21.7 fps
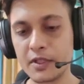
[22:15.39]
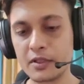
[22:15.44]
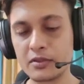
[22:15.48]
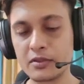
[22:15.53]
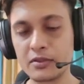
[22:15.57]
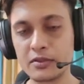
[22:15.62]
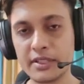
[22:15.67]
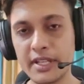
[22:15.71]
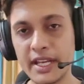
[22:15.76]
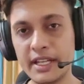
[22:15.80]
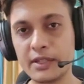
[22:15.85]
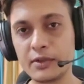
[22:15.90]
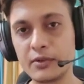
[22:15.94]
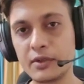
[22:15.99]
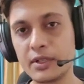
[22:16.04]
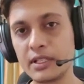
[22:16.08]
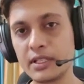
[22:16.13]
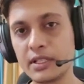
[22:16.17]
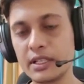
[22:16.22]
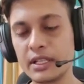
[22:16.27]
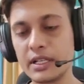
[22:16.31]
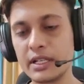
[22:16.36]
so that you
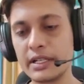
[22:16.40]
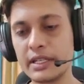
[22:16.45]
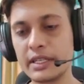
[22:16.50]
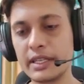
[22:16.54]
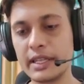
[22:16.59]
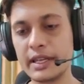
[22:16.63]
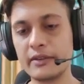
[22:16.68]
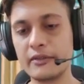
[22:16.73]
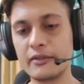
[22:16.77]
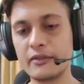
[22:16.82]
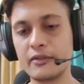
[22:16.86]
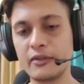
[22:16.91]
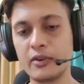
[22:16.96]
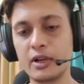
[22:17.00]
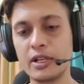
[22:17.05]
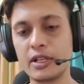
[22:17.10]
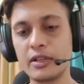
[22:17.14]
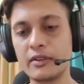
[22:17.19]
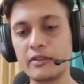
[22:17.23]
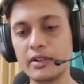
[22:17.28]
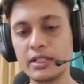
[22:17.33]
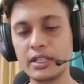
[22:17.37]
can learn that
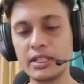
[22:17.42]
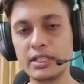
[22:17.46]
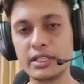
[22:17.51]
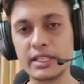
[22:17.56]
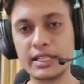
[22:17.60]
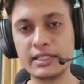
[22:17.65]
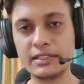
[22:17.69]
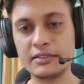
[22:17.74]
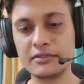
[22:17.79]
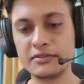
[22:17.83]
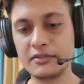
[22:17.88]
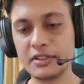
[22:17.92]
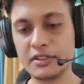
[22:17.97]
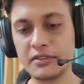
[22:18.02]
whatever the things